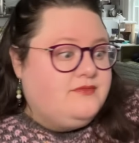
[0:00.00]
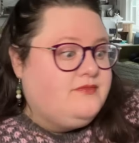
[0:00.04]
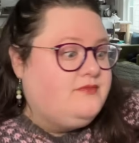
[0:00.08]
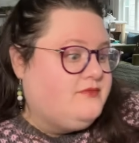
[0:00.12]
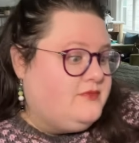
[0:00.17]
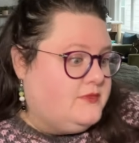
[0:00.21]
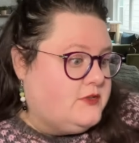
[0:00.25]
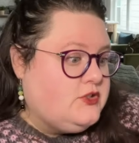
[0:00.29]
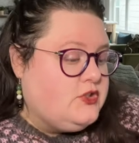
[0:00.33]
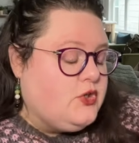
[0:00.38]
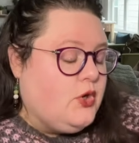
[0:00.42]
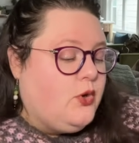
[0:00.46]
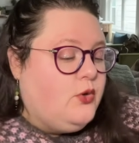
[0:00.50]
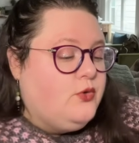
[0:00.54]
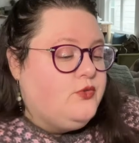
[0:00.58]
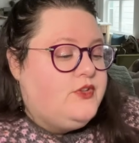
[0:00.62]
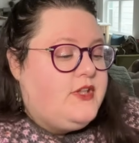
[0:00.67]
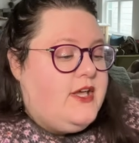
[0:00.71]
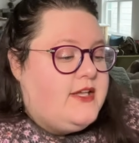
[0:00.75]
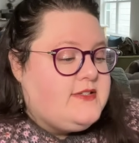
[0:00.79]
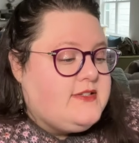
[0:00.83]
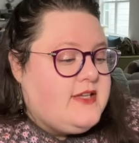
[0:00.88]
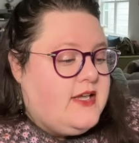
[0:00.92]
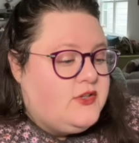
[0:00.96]
Sold.
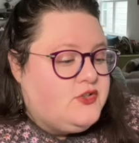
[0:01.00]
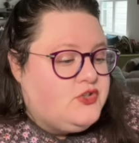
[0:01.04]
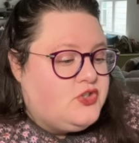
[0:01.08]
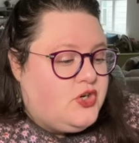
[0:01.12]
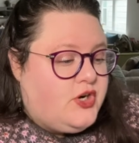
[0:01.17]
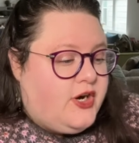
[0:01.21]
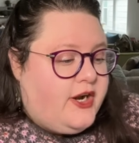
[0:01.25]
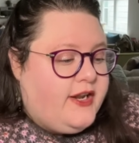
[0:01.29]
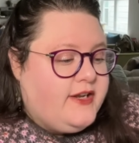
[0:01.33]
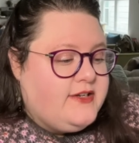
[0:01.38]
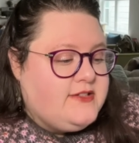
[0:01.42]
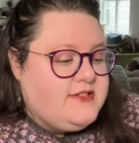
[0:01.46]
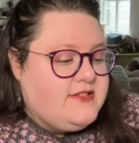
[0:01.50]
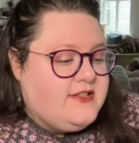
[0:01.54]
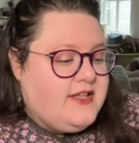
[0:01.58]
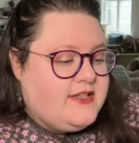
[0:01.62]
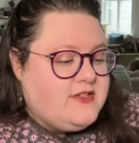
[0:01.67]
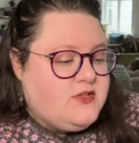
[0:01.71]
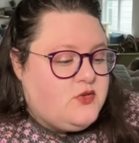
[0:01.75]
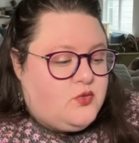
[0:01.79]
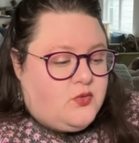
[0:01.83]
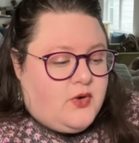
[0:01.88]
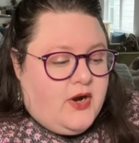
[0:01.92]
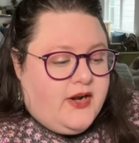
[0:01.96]
That sounds great.
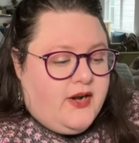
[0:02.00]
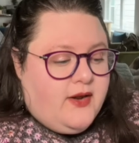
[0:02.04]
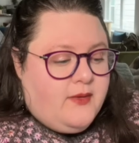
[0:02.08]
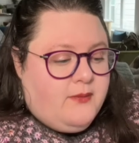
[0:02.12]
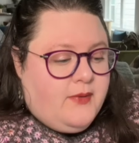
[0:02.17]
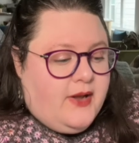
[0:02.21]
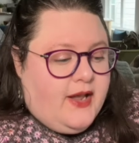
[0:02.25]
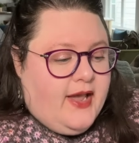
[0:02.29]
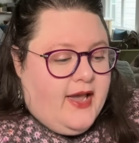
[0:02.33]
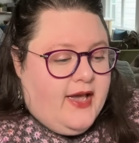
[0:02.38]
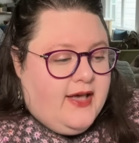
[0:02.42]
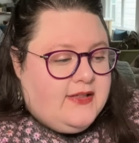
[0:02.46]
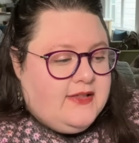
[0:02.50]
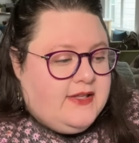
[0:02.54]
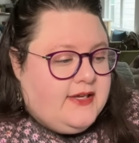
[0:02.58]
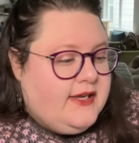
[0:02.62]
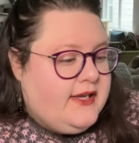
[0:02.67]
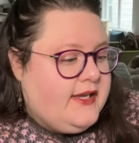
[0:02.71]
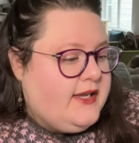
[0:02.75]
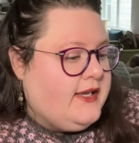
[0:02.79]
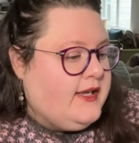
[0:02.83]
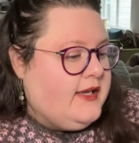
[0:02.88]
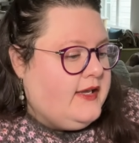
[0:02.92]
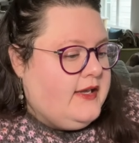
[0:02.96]
That's right up my
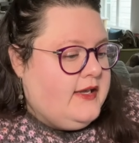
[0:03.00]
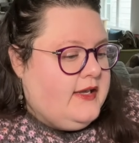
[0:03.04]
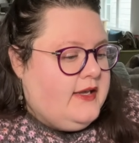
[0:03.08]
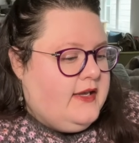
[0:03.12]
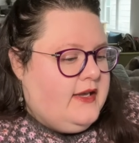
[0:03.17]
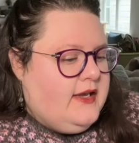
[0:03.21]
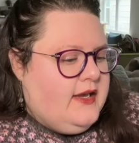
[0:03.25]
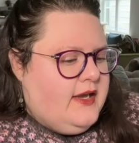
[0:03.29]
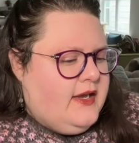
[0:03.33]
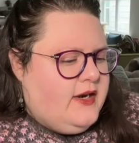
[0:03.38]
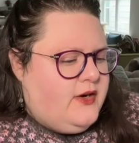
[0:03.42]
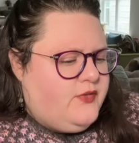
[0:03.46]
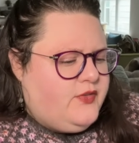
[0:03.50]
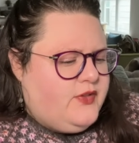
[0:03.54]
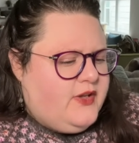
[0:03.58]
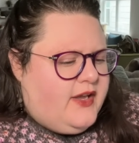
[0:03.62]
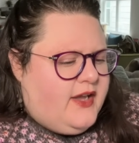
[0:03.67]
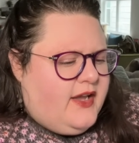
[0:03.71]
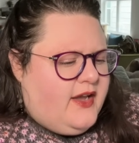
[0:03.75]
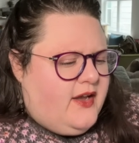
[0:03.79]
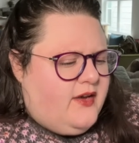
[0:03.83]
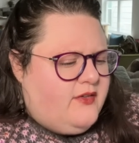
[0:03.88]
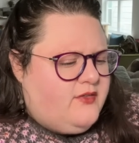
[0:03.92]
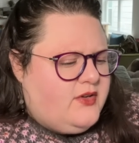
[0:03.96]
alley. I don't think I
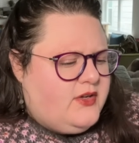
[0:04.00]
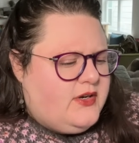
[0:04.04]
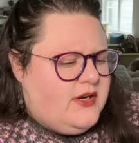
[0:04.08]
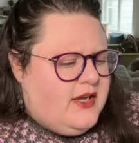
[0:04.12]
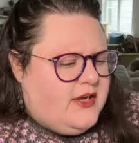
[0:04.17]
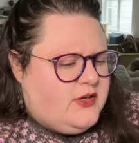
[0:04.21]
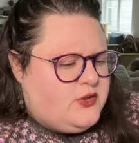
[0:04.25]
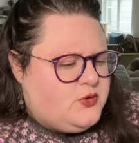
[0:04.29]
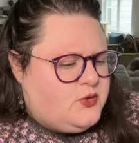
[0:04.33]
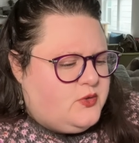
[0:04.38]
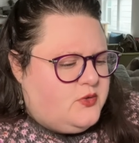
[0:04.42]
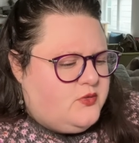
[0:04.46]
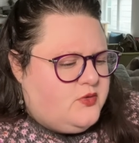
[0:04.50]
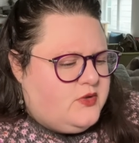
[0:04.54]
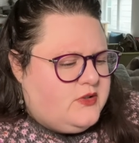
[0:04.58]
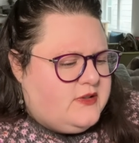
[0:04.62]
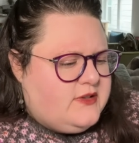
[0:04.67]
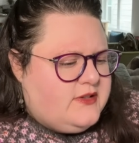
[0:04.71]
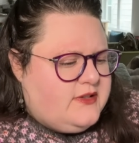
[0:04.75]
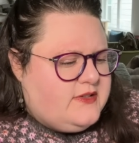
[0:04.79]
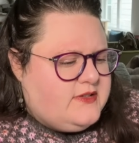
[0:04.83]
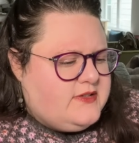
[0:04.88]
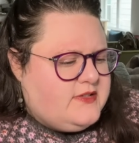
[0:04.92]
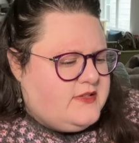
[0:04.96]
have an actual
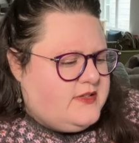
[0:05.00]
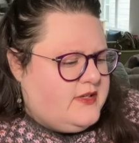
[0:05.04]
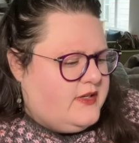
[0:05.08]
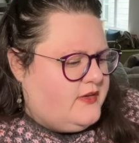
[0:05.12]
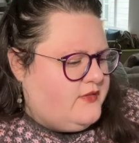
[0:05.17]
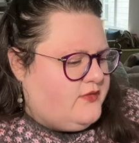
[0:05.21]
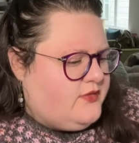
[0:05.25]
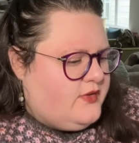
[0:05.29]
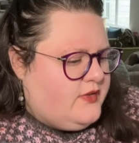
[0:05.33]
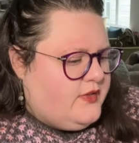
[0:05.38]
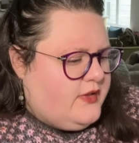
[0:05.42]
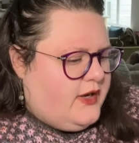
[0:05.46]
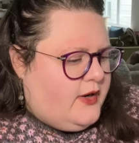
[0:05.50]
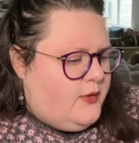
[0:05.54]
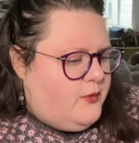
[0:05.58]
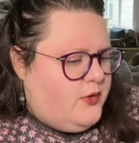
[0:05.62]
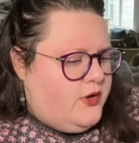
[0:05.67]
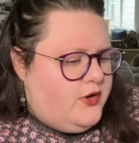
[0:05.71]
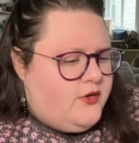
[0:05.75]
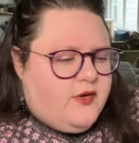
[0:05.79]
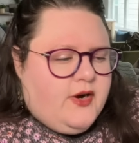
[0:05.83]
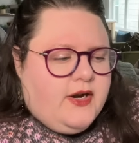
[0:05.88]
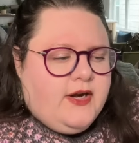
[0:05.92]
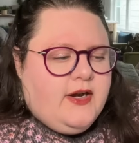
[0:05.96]
release date for that
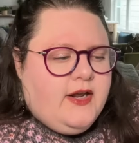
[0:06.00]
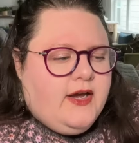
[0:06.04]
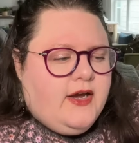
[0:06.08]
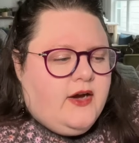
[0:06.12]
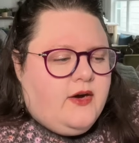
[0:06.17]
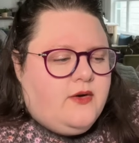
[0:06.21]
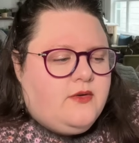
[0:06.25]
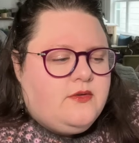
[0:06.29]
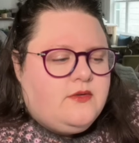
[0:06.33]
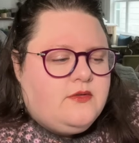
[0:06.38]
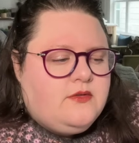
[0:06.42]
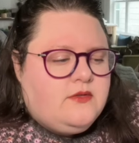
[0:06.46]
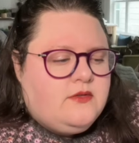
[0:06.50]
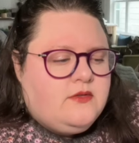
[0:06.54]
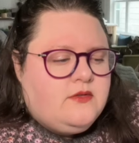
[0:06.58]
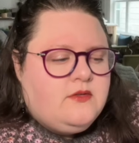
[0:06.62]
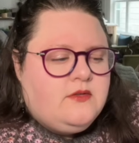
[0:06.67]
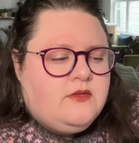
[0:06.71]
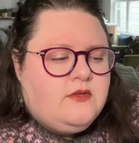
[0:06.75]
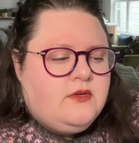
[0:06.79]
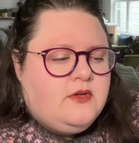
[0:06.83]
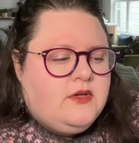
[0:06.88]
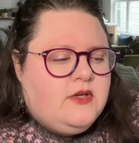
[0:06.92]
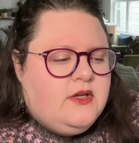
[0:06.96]
one right now.
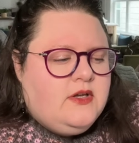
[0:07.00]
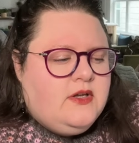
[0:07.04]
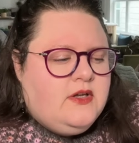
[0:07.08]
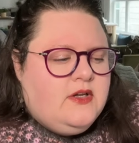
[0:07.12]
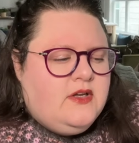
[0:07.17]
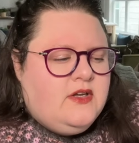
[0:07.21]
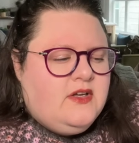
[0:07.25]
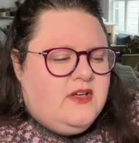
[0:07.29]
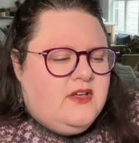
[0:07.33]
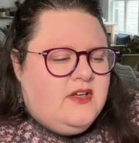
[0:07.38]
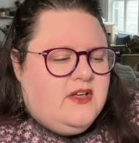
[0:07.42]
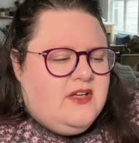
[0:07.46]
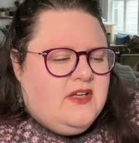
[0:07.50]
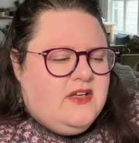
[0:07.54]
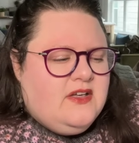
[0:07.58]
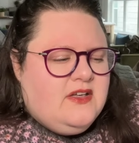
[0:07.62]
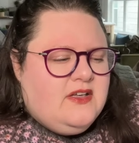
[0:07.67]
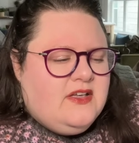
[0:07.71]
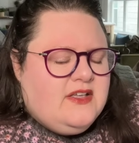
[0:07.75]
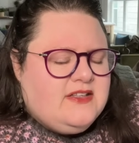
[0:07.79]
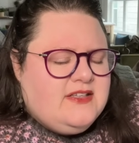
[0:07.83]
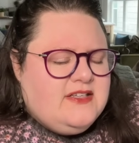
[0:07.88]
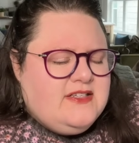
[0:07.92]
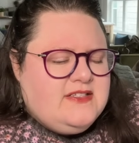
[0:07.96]

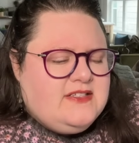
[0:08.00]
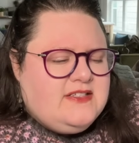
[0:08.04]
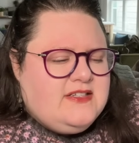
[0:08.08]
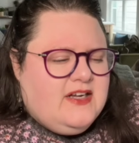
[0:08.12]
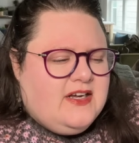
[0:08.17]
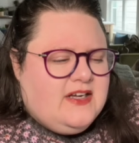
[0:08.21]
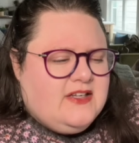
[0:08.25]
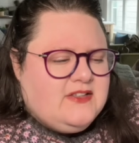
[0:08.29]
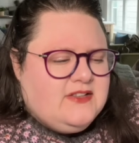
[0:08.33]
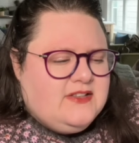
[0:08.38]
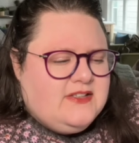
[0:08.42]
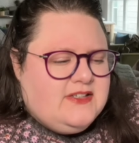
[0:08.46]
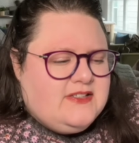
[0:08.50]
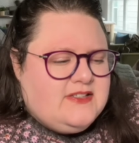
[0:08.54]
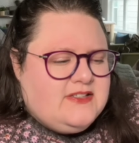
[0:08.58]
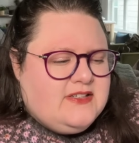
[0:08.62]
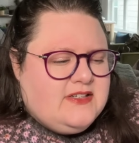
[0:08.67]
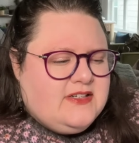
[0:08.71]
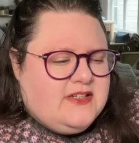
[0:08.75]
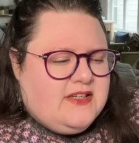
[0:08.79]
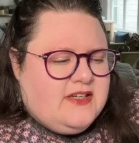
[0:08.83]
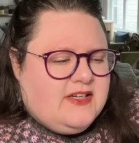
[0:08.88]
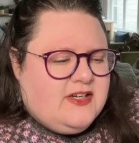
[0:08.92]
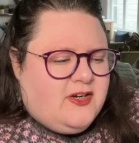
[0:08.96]
At least not
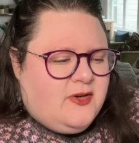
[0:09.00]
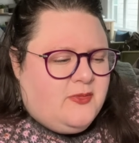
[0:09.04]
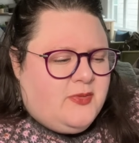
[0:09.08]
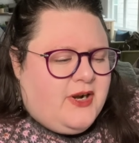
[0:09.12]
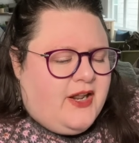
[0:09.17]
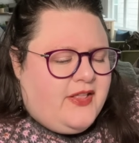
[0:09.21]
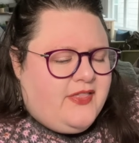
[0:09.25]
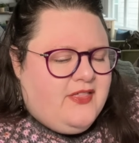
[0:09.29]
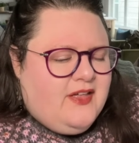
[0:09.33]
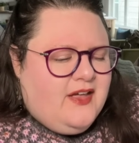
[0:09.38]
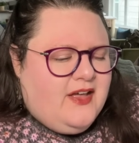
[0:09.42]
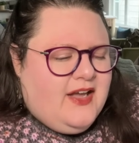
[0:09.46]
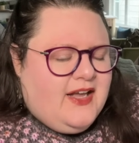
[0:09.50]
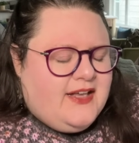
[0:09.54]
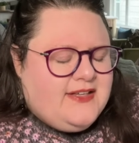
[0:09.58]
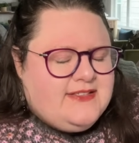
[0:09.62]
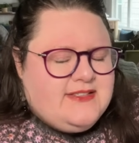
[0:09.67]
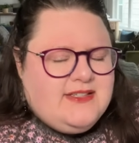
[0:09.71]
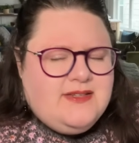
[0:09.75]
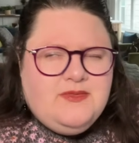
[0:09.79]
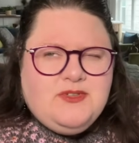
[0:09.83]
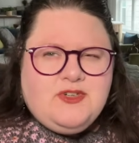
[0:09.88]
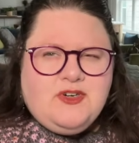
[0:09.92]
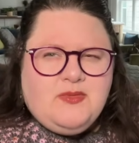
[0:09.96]
listed here, but I thought, I
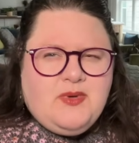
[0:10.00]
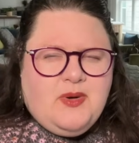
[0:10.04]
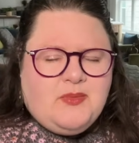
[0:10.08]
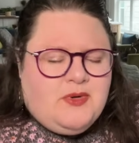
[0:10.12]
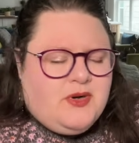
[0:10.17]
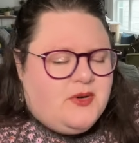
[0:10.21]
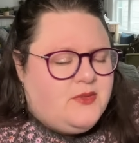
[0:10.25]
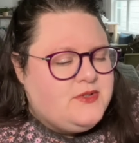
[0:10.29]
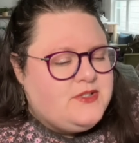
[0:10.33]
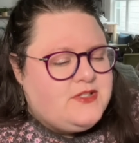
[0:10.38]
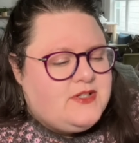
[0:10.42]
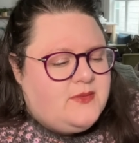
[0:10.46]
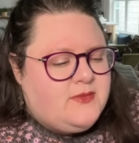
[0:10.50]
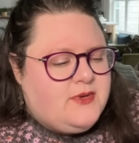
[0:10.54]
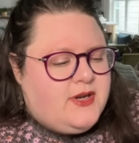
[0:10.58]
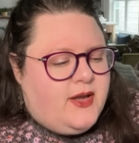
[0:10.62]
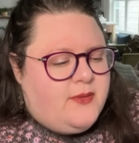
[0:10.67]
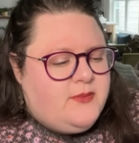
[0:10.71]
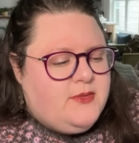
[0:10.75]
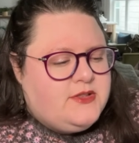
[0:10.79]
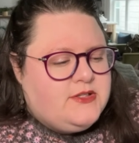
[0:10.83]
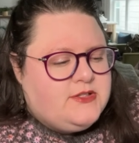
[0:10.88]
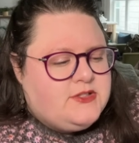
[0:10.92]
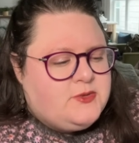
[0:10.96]
seem to remember it was
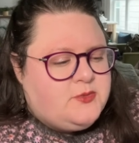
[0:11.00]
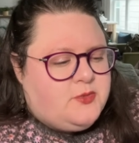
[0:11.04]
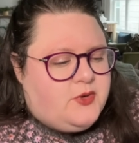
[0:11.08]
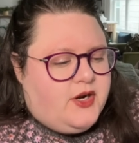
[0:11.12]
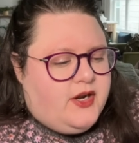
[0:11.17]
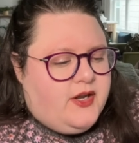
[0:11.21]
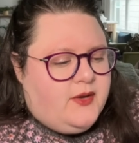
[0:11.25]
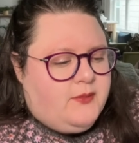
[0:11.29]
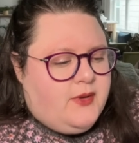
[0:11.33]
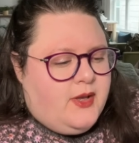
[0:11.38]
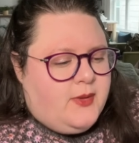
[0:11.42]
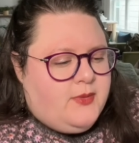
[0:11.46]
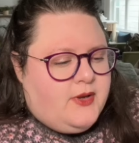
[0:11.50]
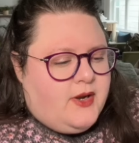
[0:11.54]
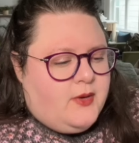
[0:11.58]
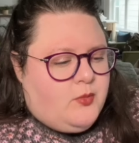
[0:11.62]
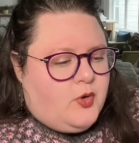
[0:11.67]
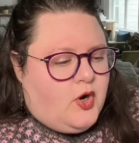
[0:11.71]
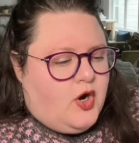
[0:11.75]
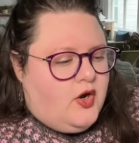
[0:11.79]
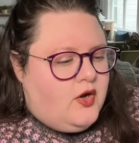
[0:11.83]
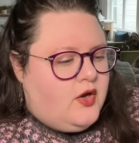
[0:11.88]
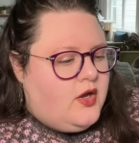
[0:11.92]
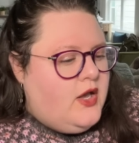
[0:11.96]
sometime in the spring. Maybe I'm
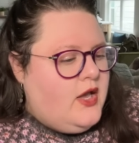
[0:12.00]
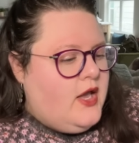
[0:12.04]
wrong.